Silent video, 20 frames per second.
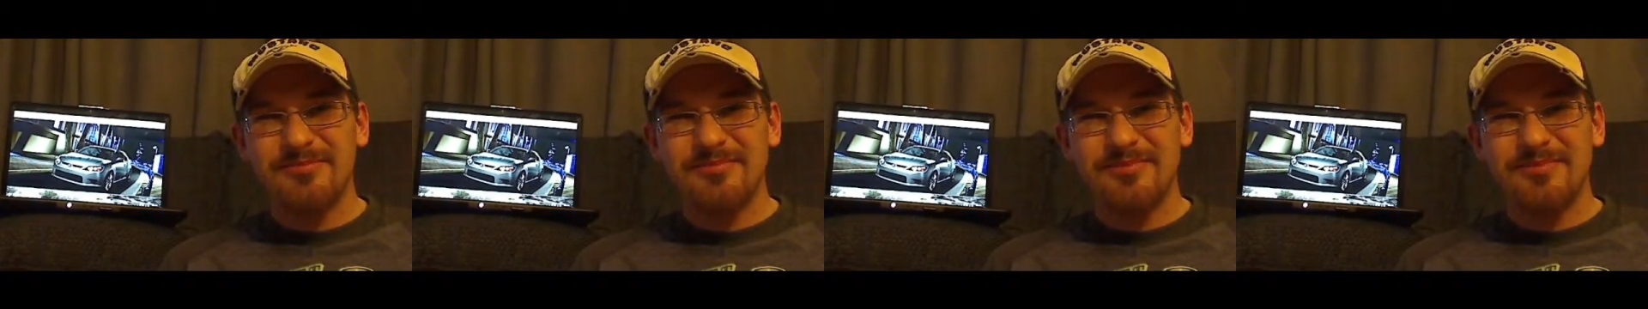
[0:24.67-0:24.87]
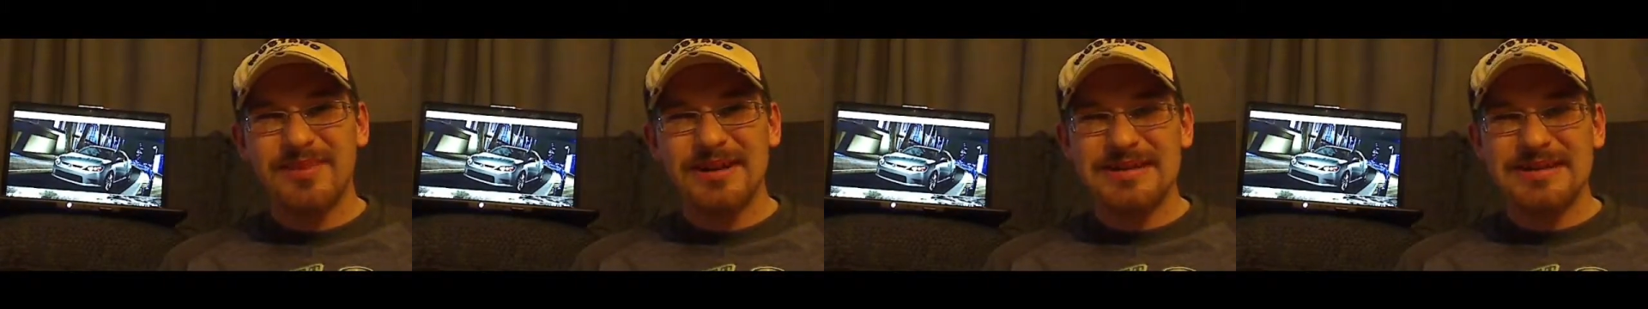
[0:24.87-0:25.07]

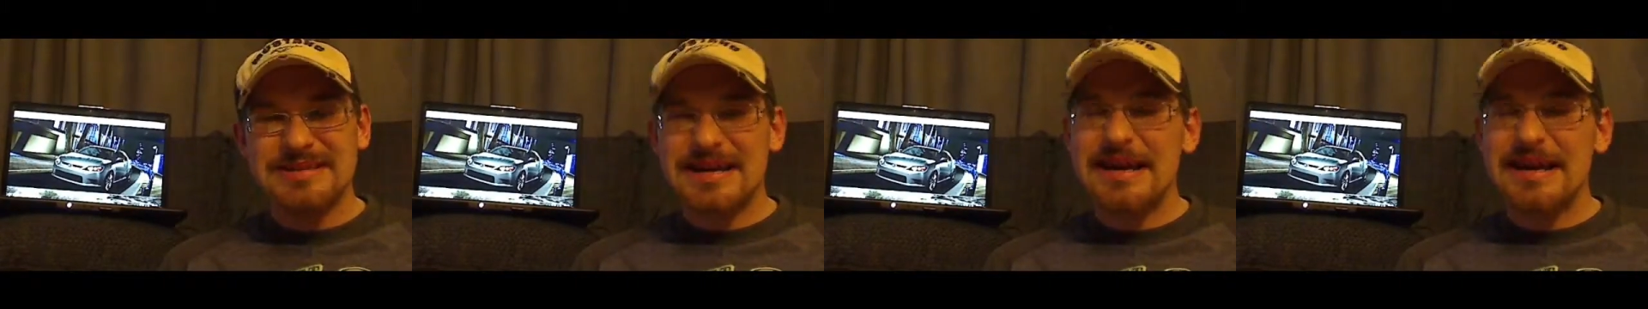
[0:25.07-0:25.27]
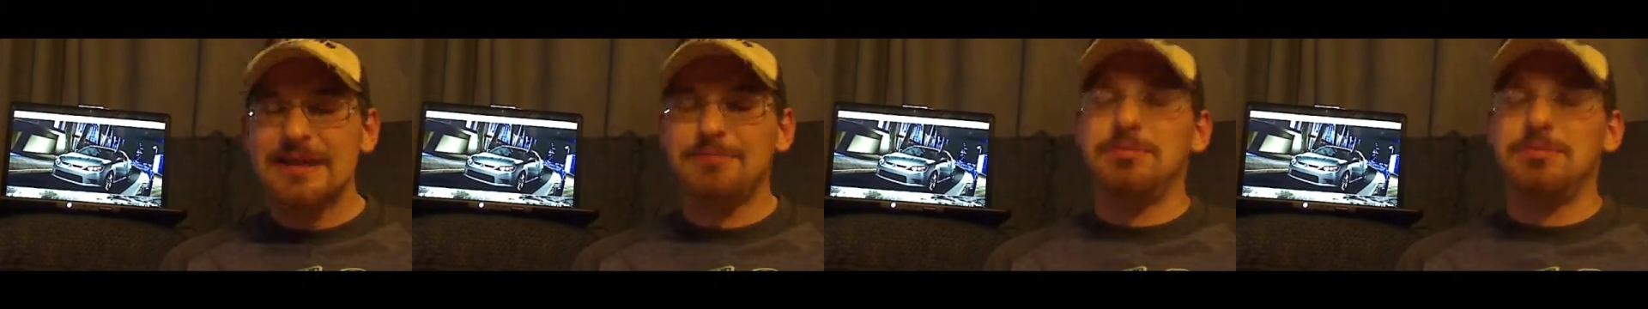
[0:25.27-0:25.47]
but it's
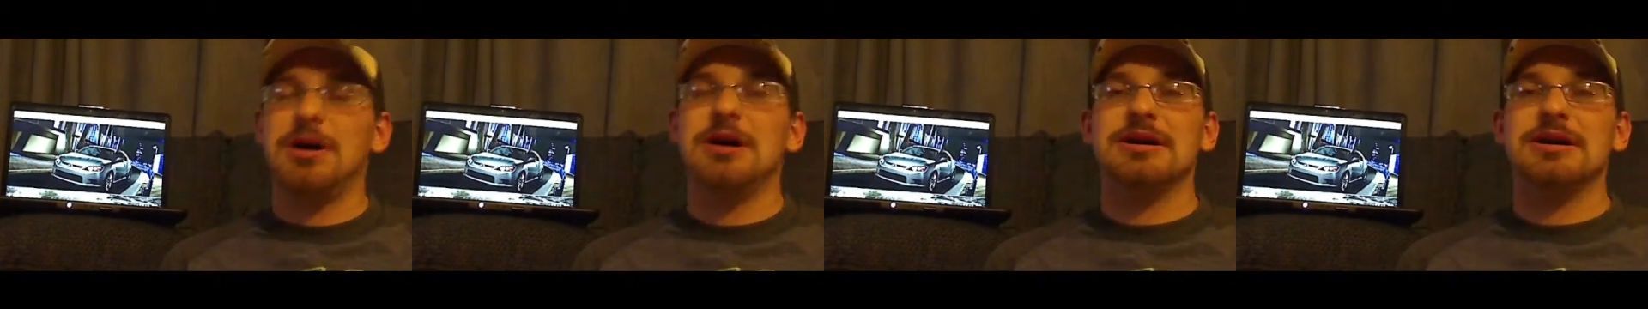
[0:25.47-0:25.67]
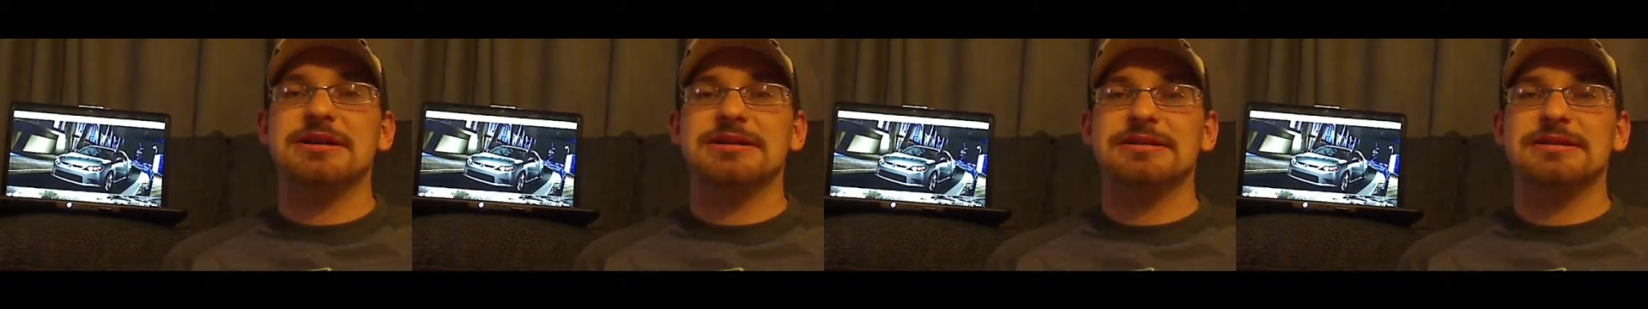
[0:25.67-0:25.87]
kind of
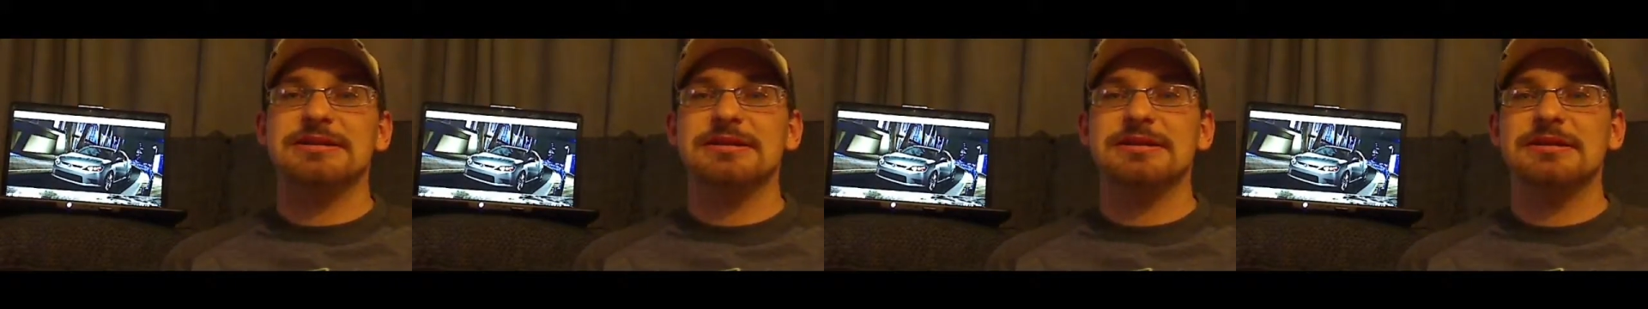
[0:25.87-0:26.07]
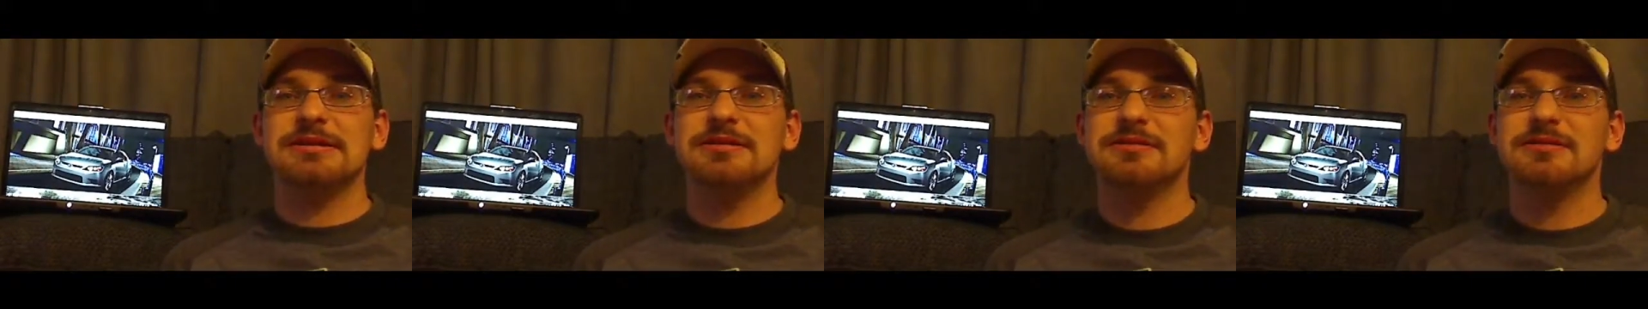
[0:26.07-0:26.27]

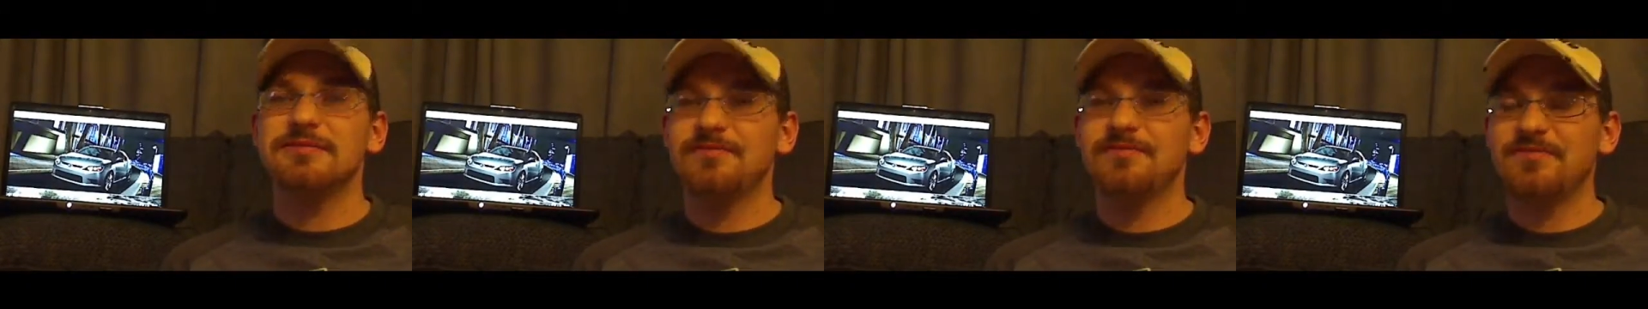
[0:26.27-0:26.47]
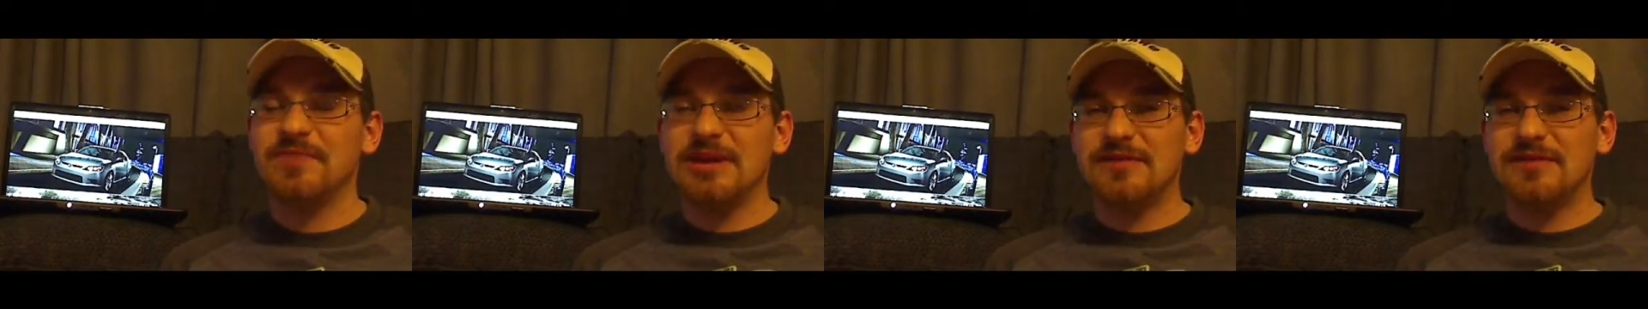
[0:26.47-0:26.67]
boxy.
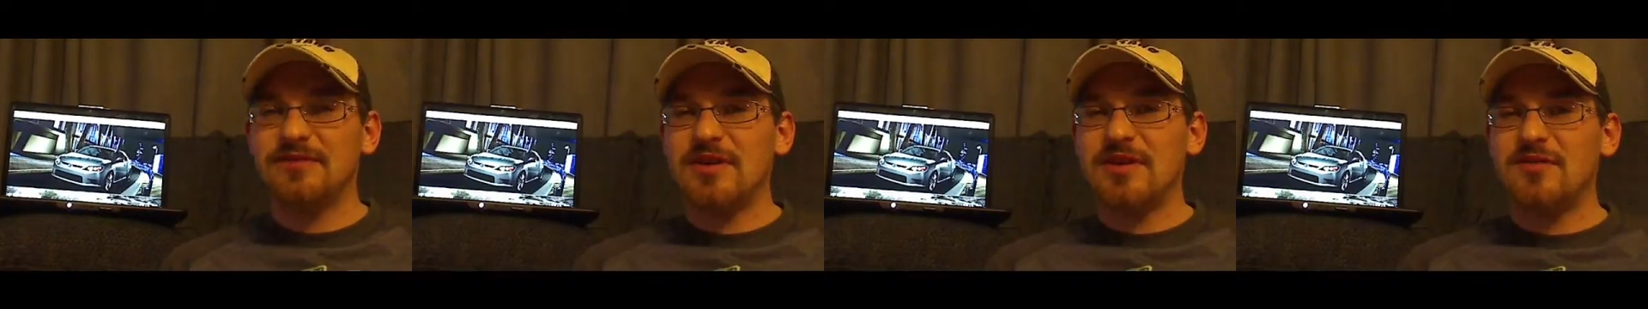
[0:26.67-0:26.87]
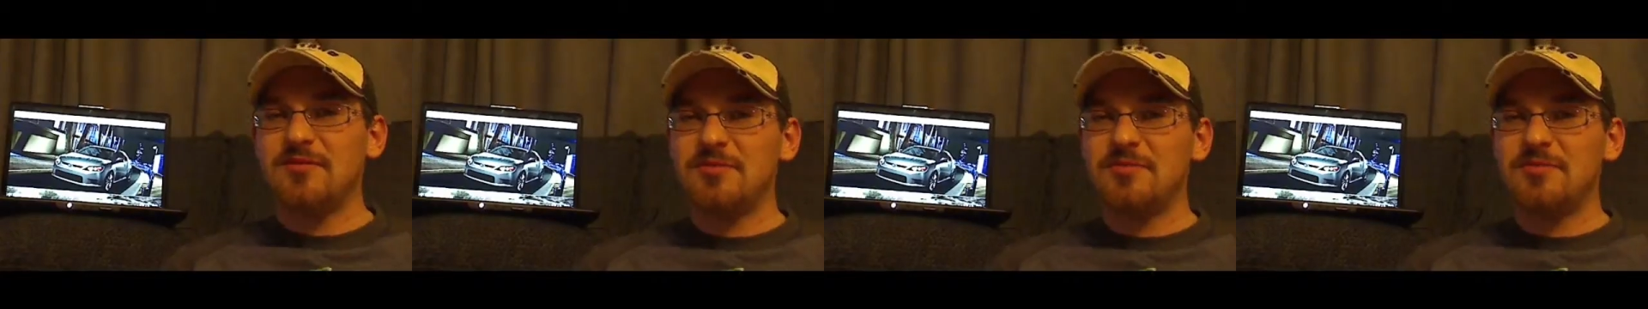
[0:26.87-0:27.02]
And if everyone